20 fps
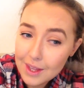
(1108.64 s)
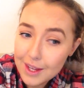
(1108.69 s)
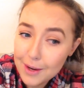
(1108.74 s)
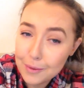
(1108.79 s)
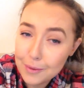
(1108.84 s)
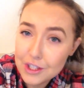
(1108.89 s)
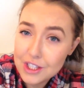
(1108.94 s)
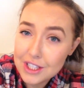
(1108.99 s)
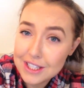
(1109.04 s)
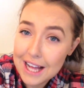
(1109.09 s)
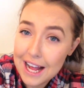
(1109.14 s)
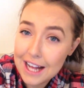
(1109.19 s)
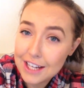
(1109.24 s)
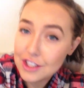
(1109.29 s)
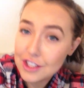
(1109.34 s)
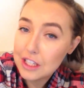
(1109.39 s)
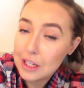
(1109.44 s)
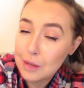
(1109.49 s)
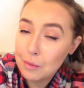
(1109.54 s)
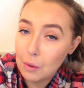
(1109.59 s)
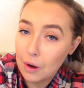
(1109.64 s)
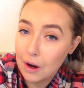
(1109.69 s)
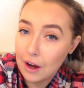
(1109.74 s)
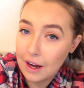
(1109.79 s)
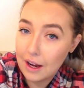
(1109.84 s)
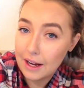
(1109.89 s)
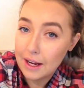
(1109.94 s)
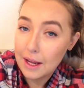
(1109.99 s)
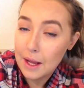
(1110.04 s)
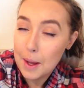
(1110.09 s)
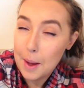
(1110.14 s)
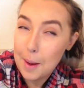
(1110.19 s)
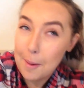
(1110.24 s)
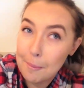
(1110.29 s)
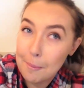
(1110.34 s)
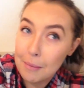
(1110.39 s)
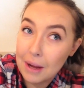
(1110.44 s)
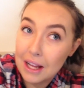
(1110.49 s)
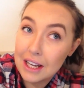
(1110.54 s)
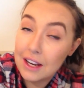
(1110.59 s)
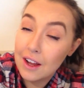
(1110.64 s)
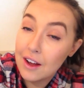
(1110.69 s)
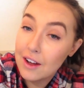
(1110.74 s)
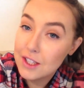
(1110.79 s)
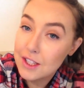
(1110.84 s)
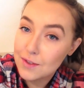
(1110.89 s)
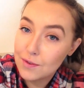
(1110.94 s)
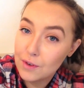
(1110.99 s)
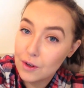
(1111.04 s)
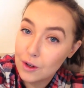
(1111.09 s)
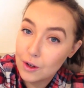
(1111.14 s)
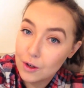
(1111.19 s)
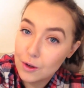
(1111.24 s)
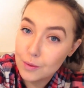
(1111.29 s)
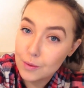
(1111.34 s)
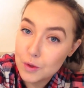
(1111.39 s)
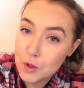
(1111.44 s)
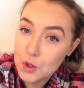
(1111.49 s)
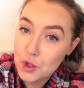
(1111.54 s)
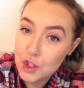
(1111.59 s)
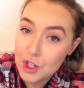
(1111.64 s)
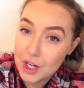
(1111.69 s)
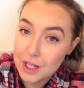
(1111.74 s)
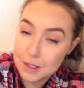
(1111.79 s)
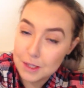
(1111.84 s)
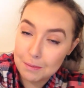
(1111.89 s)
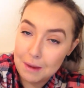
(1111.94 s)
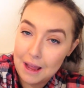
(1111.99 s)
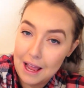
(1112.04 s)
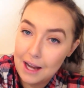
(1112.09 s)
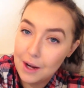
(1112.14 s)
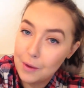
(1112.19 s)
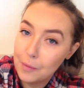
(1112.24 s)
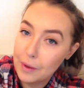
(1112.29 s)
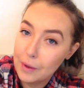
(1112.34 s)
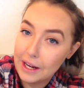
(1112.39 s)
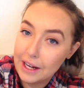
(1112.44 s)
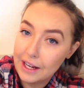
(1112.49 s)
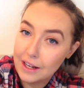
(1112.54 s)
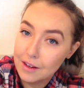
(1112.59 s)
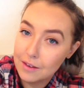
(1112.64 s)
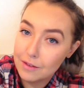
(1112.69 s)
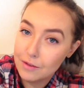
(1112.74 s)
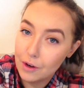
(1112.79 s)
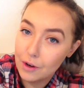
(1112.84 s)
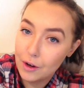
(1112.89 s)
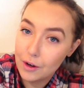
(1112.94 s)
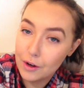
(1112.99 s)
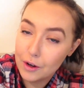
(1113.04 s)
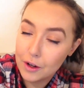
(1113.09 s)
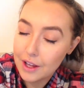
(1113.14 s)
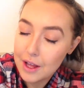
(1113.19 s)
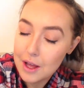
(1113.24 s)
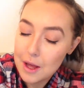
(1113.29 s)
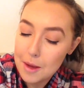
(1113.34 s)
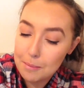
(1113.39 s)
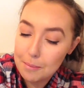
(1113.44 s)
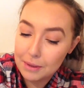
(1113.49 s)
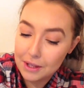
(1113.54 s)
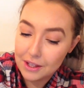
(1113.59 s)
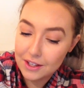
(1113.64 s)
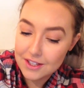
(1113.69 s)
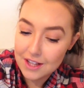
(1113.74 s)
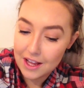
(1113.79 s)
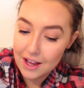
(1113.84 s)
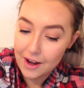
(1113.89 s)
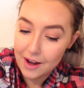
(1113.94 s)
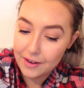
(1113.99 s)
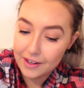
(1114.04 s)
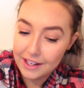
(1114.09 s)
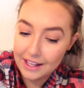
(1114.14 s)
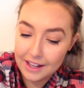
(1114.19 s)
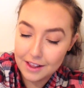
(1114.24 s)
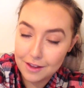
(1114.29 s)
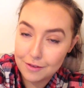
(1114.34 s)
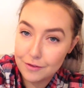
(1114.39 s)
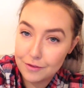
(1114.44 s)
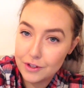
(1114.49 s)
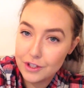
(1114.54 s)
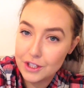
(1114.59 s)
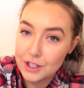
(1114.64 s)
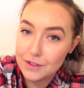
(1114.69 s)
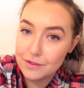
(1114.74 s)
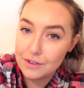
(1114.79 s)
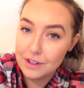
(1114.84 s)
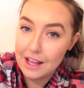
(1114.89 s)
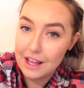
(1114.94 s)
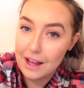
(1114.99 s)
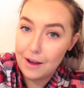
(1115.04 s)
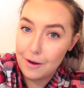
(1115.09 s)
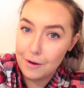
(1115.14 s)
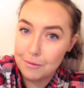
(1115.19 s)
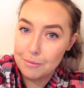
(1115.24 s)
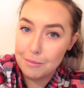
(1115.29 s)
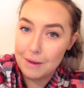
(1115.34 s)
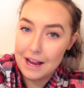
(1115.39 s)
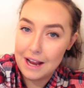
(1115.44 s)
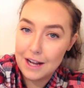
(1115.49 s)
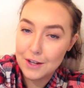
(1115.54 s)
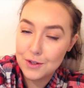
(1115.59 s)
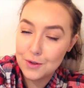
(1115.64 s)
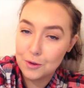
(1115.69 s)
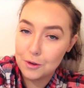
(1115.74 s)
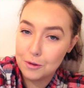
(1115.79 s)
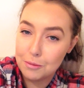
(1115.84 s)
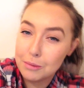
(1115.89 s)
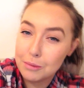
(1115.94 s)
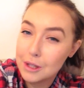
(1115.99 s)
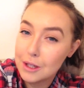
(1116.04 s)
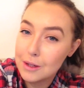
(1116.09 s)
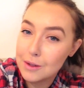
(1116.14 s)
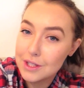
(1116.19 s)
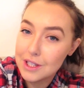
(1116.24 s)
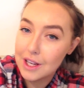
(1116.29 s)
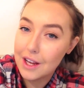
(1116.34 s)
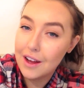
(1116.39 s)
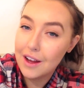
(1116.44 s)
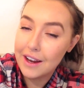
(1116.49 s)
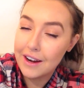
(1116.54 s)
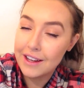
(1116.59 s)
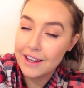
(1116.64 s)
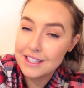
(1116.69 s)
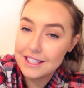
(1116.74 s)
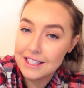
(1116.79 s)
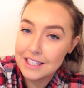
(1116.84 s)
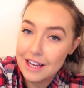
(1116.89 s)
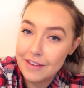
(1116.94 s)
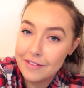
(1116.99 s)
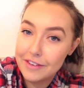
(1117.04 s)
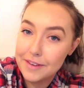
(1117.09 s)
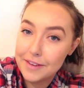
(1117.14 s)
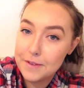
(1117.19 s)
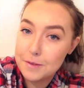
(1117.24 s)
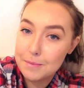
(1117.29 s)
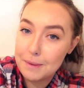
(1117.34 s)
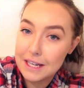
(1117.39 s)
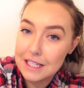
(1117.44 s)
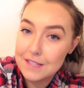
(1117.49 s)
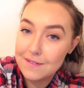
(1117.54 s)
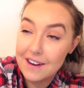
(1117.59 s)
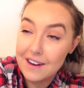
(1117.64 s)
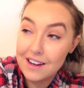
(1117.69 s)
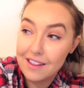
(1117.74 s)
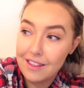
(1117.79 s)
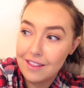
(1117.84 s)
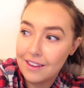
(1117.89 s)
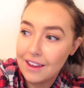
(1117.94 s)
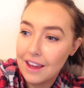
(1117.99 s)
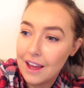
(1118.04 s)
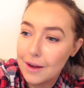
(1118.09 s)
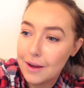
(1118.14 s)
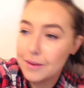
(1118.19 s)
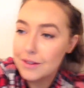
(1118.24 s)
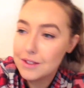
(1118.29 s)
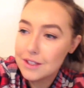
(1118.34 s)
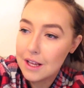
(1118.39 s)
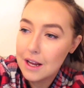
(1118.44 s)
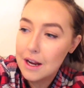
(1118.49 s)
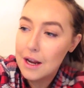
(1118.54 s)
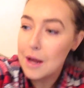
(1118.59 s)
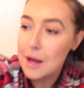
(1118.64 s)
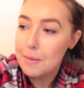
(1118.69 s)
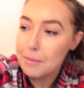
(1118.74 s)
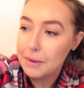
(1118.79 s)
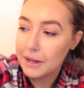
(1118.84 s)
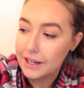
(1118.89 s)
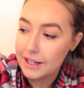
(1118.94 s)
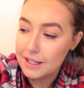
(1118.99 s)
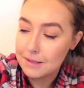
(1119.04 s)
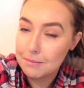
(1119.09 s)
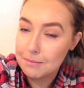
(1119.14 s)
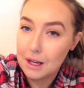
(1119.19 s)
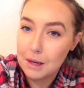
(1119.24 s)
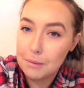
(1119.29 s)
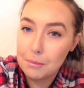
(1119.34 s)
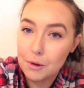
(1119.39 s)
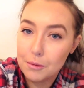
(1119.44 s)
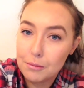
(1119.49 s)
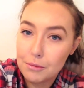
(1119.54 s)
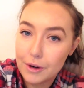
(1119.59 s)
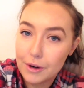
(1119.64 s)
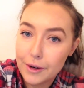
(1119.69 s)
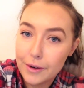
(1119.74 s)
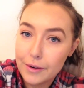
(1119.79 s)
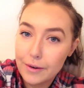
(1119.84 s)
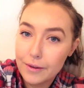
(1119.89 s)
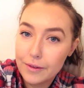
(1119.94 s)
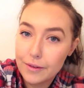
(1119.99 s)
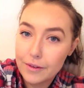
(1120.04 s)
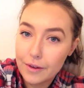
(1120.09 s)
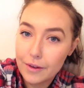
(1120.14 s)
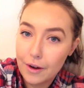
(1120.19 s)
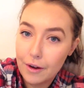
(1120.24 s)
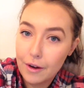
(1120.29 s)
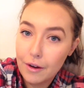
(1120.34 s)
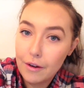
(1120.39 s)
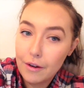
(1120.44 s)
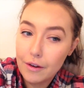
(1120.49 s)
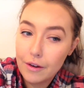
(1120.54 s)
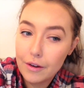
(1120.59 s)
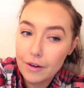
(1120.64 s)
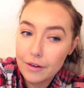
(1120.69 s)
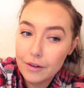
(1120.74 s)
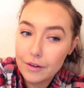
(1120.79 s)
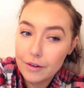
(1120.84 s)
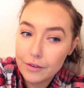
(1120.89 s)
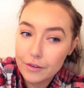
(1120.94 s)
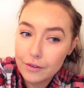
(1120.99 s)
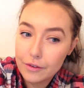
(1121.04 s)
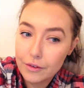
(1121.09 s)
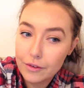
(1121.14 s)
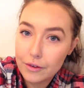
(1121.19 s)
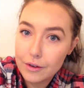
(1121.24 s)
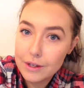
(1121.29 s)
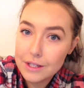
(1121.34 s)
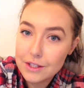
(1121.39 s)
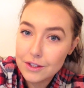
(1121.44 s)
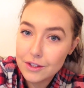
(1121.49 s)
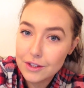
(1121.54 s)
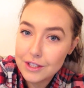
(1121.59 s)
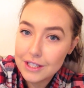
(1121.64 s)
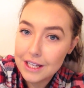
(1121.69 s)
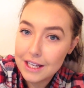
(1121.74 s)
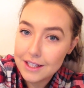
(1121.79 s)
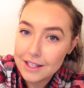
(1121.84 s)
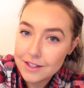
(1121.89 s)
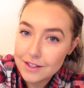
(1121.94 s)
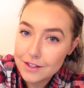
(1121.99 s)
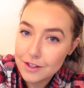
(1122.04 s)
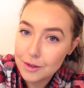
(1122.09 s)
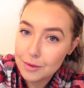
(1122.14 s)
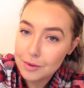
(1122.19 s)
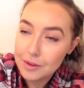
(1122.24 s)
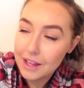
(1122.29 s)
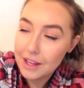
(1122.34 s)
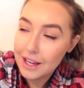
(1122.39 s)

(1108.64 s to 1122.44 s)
which is actually why my last vlog was just my Halloween vlog, because I only had the footage for that on my actual computer and I didn't have enough space for anything else because MacBook Pros are not as good as you would